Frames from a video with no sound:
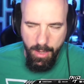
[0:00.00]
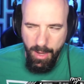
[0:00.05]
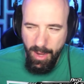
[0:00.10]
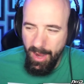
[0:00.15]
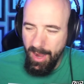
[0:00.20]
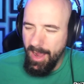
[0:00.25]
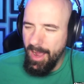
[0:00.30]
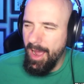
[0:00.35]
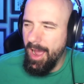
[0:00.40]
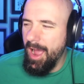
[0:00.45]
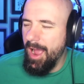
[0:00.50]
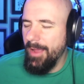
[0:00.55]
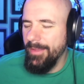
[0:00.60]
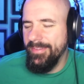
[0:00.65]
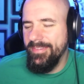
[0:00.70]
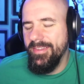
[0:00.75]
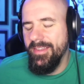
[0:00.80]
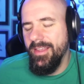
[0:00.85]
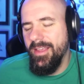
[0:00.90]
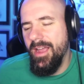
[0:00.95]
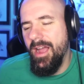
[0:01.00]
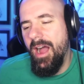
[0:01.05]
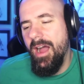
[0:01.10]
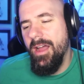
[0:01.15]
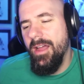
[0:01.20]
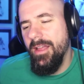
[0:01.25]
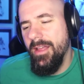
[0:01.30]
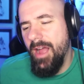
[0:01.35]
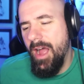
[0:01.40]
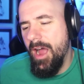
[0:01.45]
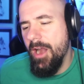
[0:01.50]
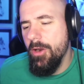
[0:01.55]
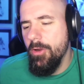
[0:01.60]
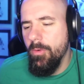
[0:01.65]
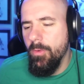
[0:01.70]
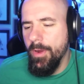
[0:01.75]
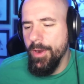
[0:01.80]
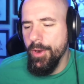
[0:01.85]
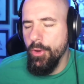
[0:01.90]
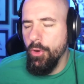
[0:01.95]
I, I see. I
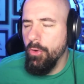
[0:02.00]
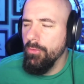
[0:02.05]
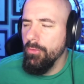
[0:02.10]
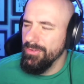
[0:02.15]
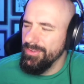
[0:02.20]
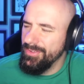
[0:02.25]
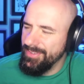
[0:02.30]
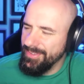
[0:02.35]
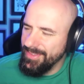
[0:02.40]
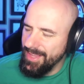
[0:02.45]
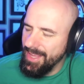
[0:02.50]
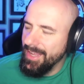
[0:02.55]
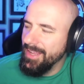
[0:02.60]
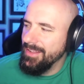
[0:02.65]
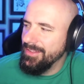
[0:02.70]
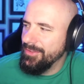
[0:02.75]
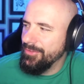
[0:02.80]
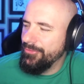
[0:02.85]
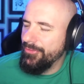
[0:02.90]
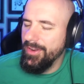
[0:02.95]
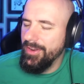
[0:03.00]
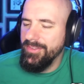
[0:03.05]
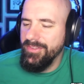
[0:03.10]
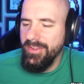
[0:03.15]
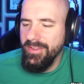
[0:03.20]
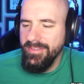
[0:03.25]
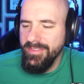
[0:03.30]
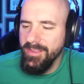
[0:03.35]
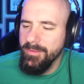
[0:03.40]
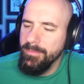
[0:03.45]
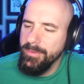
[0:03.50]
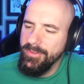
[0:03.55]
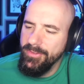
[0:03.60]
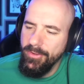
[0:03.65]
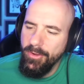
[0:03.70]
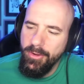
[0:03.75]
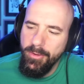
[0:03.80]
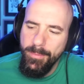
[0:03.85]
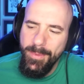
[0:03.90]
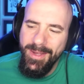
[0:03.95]
don't want to overstate the franchise thing. Be
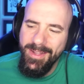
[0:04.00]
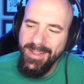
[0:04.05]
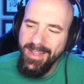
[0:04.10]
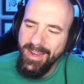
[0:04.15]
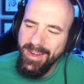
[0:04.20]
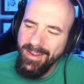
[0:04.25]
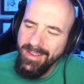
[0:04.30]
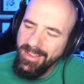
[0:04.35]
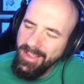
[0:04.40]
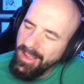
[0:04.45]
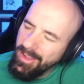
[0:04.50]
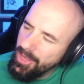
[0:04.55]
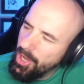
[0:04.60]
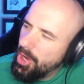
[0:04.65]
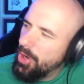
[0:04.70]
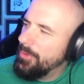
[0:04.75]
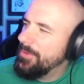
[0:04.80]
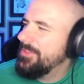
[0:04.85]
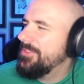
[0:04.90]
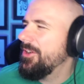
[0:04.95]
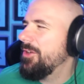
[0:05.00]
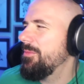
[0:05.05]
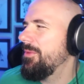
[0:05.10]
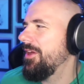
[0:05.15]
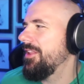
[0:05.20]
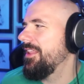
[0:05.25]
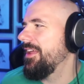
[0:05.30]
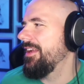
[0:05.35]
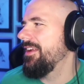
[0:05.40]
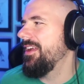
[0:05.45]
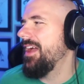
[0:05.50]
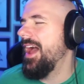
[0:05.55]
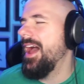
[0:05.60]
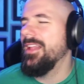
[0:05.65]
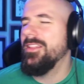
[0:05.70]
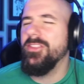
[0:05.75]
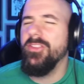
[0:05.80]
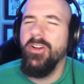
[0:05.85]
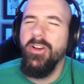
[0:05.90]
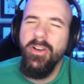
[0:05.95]
talking about like I always talk about like
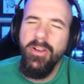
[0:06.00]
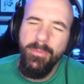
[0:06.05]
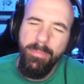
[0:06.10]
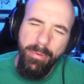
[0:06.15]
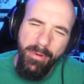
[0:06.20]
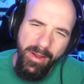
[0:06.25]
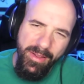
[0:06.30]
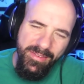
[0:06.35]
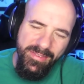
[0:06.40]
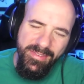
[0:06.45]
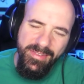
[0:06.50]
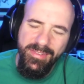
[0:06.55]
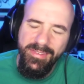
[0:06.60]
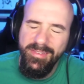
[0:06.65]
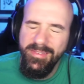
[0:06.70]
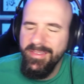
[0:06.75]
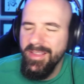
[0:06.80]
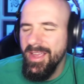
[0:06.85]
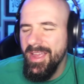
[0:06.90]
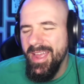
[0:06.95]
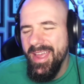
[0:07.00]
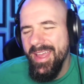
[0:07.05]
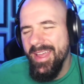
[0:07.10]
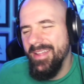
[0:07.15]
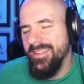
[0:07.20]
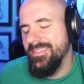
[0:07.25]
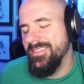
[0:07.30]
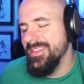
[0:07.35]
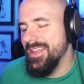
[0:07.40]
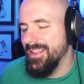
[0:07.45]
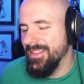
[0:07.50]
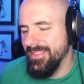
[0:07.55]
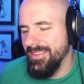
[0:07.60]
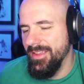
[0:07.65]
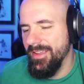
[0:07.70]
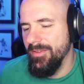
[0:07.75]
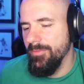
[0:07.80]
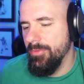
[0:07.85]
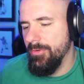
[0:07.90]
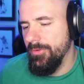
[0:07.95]
hot dog prices, and it's not
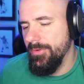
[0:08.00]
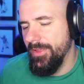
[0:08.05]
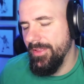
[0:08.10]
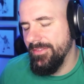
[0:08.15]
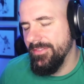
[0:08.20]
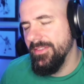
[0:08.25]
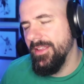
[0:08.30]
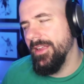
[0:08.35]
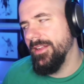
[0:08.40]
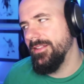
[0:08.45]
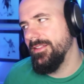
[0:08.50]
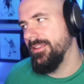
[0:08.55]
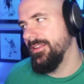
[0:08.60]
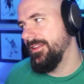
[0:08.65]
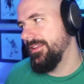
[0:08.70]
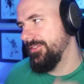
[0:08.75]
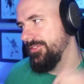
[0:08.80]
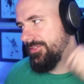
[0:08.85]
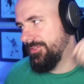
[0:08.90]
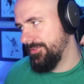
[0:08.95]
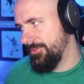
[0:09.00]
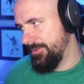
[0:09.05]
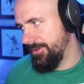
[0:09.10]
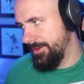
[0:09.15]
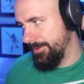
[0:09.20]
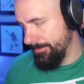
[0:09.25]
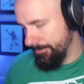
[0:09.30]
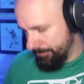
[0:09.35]
that, bro. That's like the extreme.